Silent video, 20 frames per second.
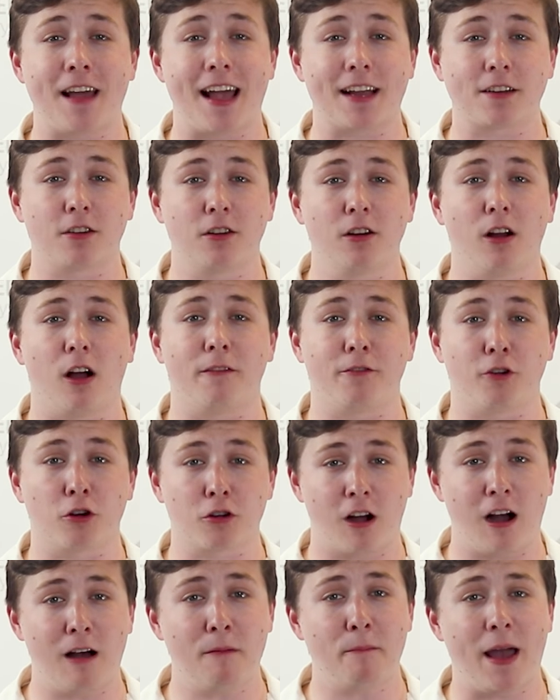factor of
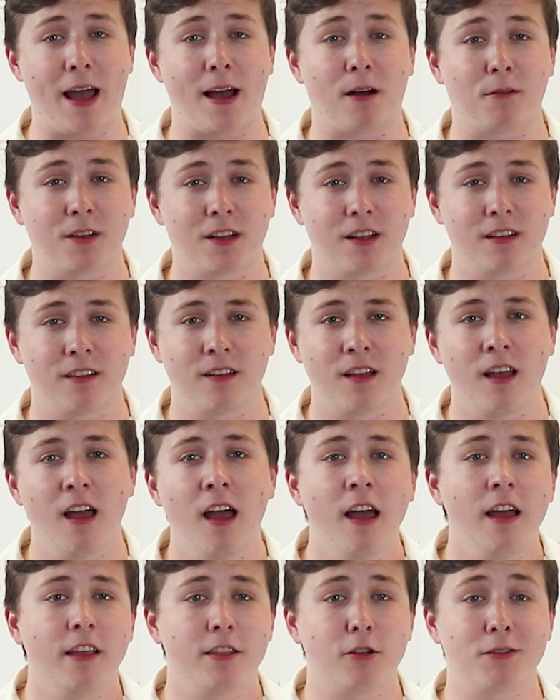your compound.
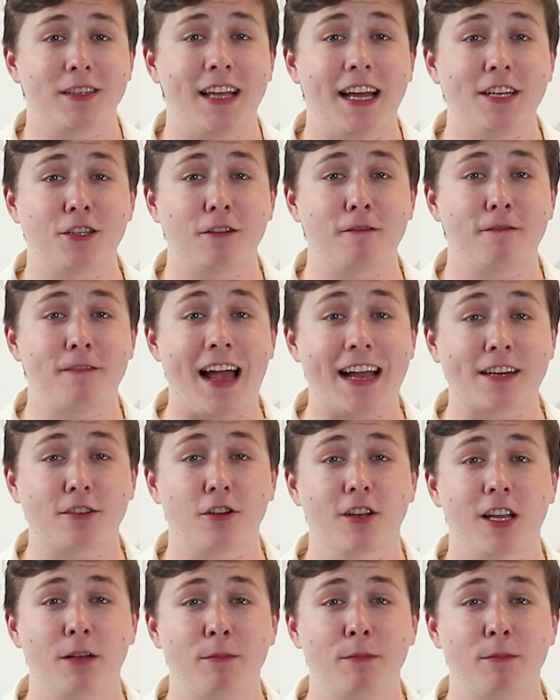The retention factor